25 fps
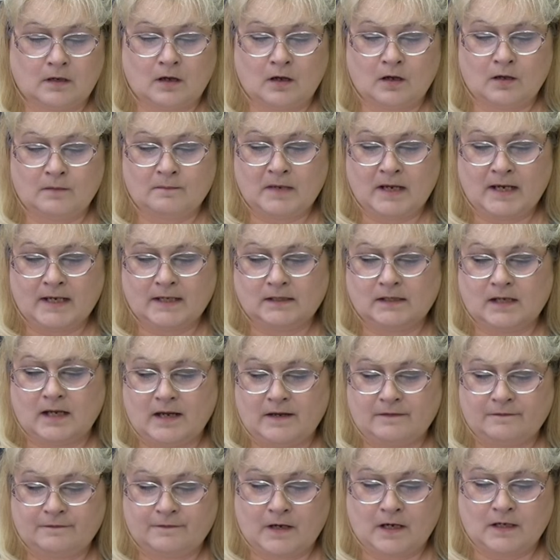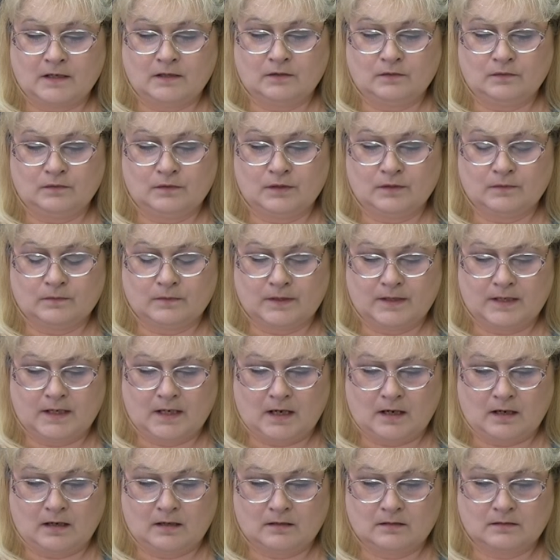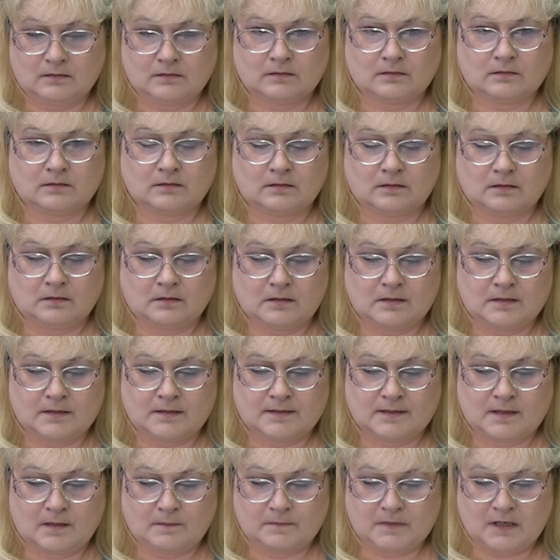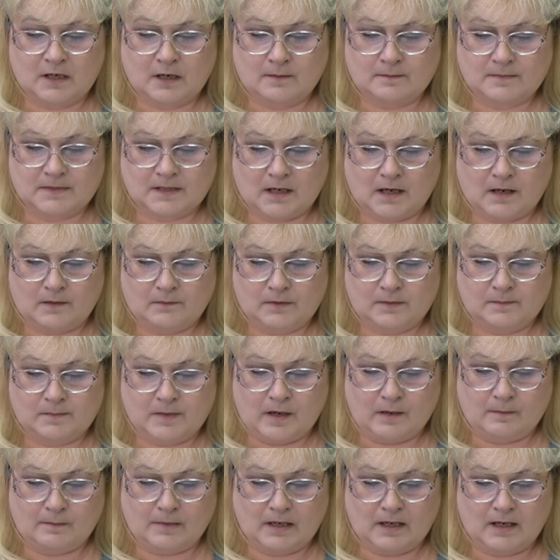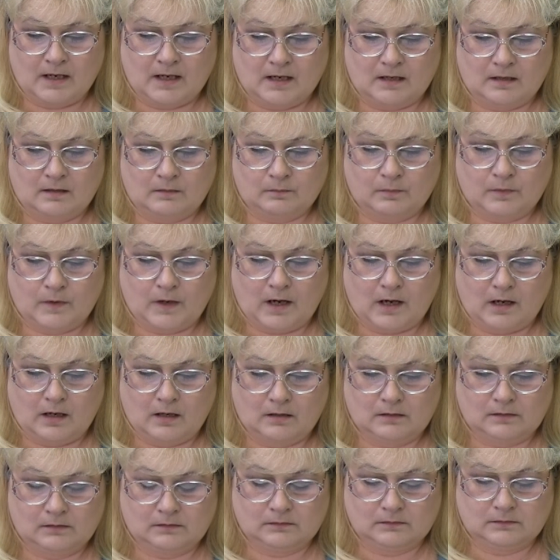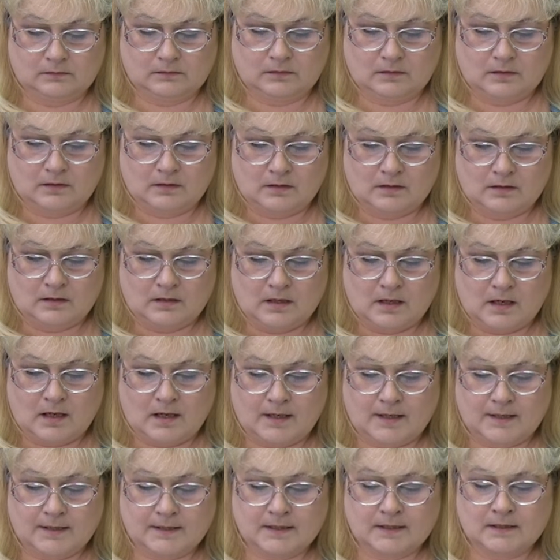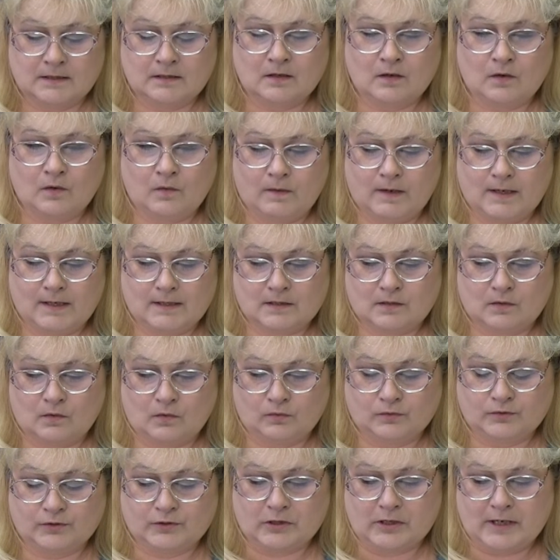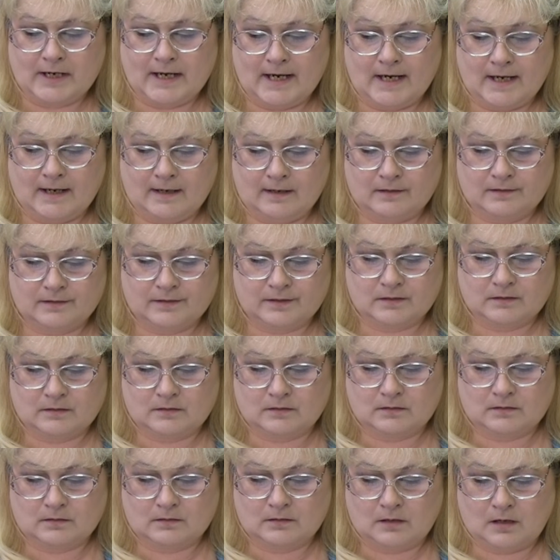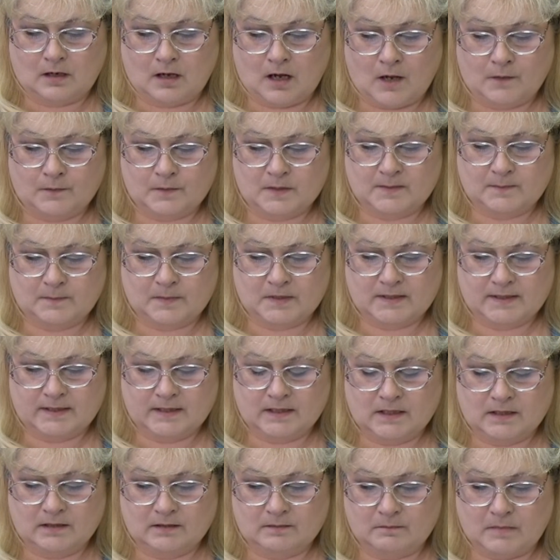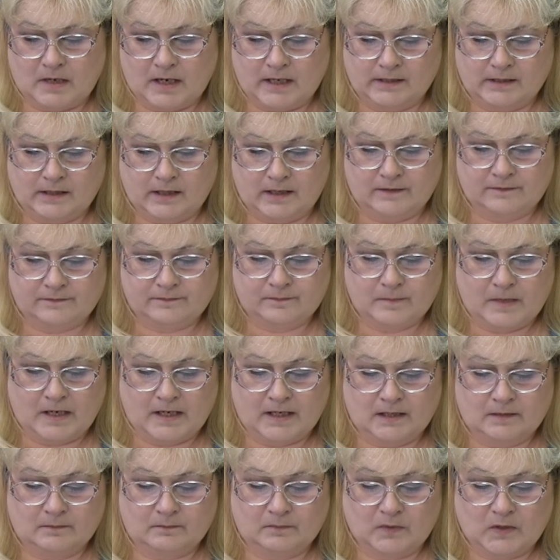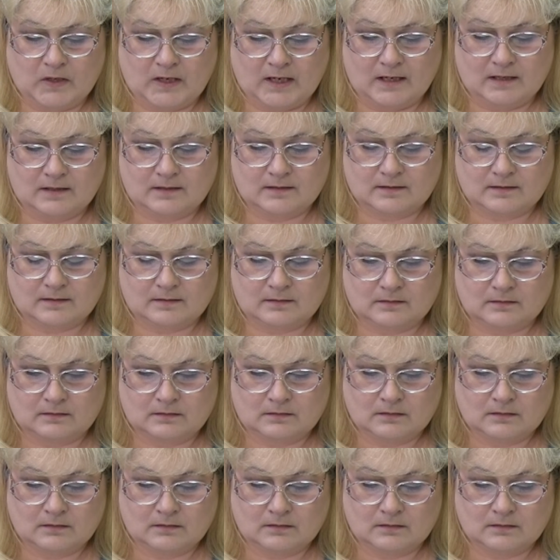All my life I knew you were there. Sometimes I would bow my head in prayer. I didn't always hold your hand. I was busy in my life making plans.